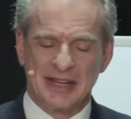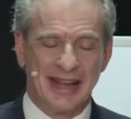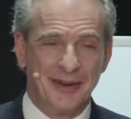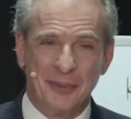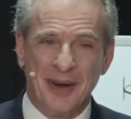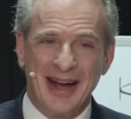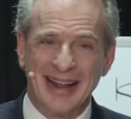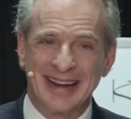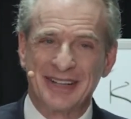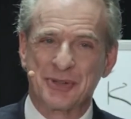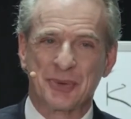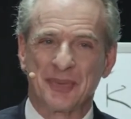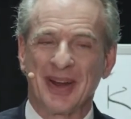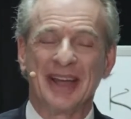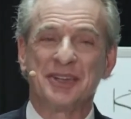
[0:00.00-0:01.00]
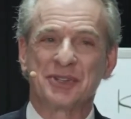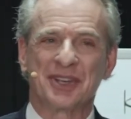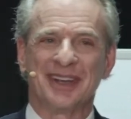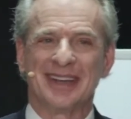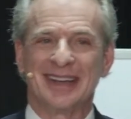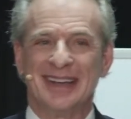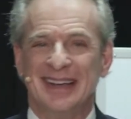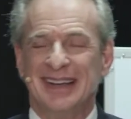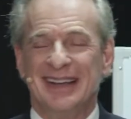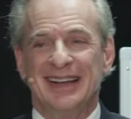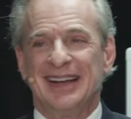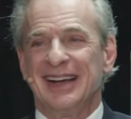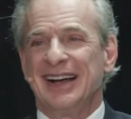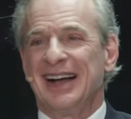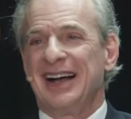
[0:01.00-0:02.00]
taiwan is raising
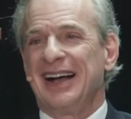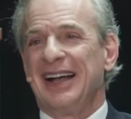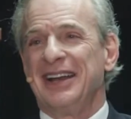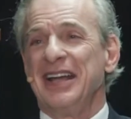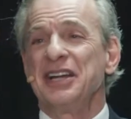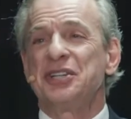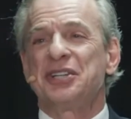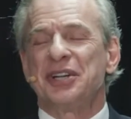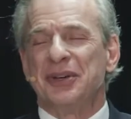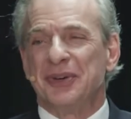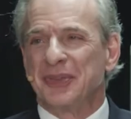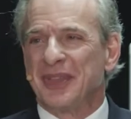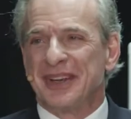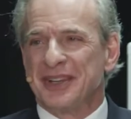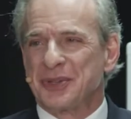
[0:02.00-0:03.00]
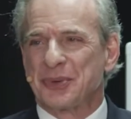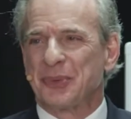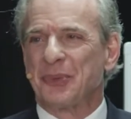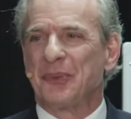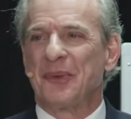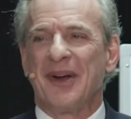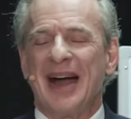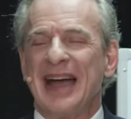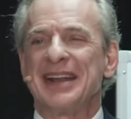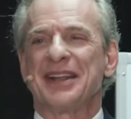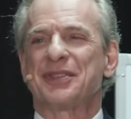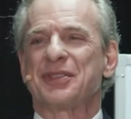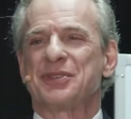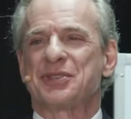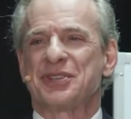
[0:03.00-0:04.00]
an issue that is right
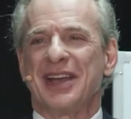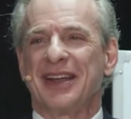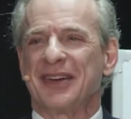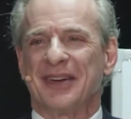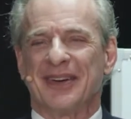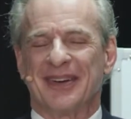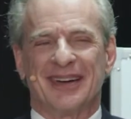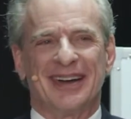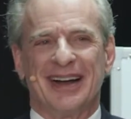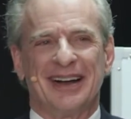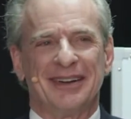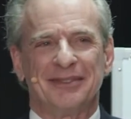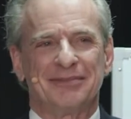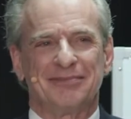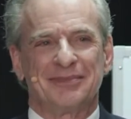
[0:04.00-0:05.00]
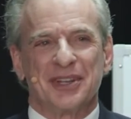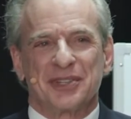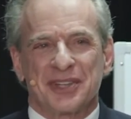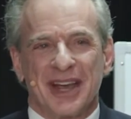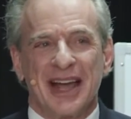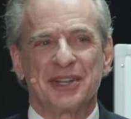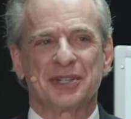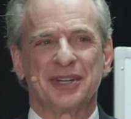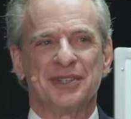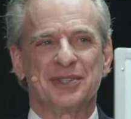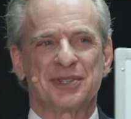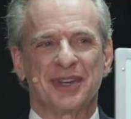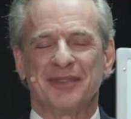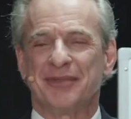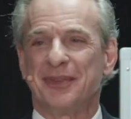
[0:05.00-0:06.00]
at the center of
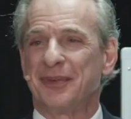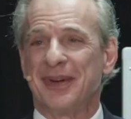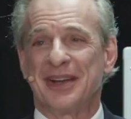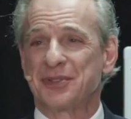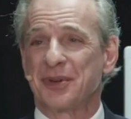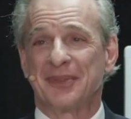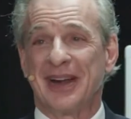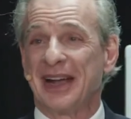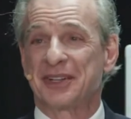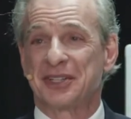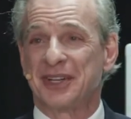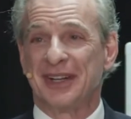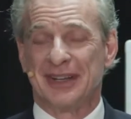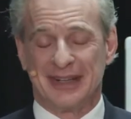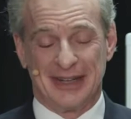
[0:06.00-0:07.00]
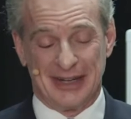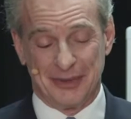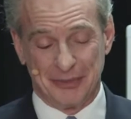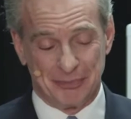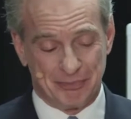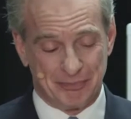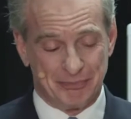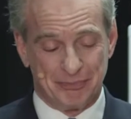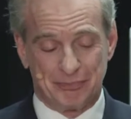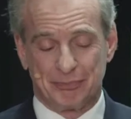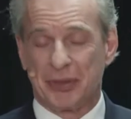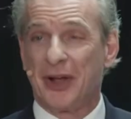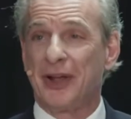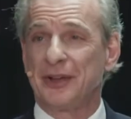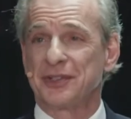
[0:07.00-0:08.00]
discussions of the resurrection and
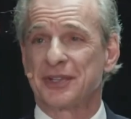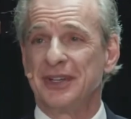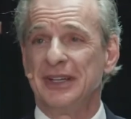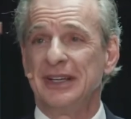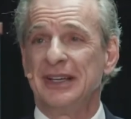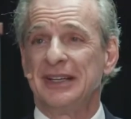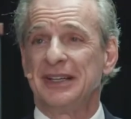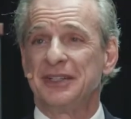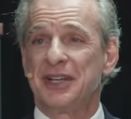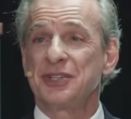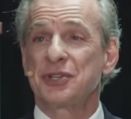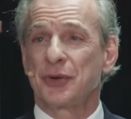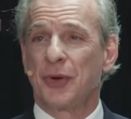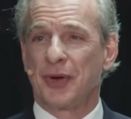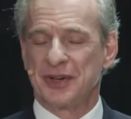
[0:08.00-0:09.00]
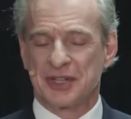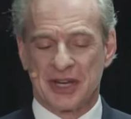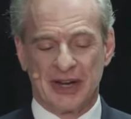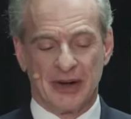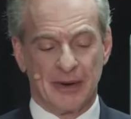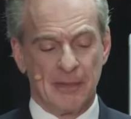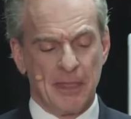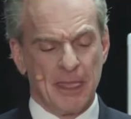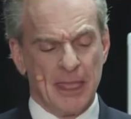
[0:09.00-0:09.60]
Paul's discourse here.